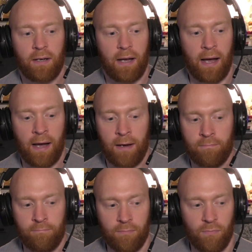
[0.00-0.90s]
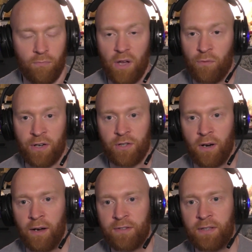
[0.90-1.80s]
Rich and
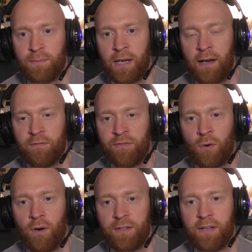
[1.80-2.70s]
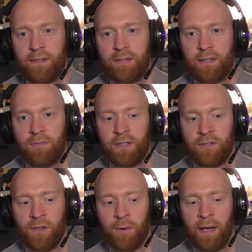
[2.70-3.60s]
I seem to have quite a sensitivity
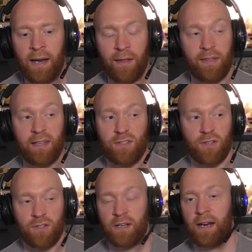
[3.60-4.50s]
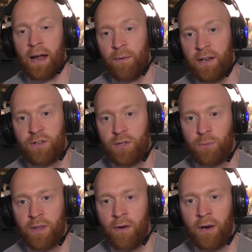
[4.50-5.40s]
to it, and I think it's just an inherent issue
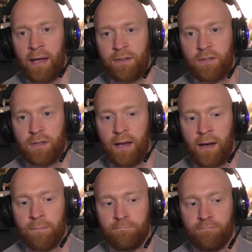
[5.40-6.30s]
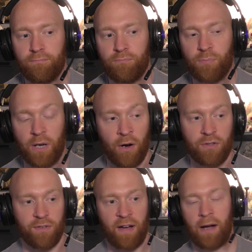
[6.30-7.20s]
with OLEDs
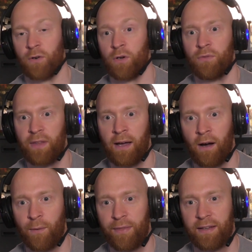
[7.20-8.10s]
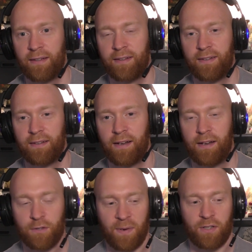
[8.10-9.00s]
because of how good they are. I think,
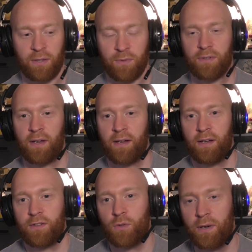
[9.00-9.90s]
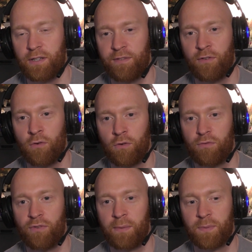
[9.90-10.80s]
especially with 24
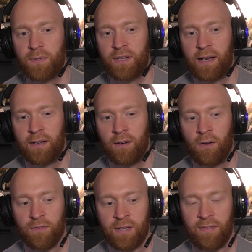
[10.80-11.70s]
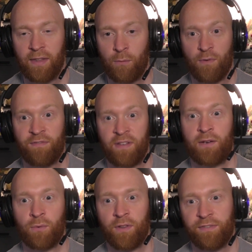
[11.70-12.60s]
frames per second content, they
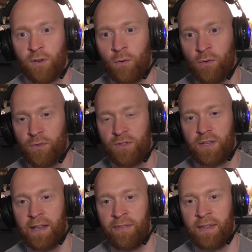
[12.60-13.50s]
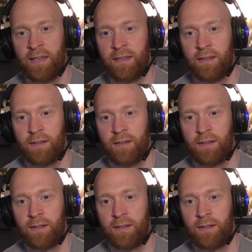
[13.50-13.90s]
reveal the flaws in the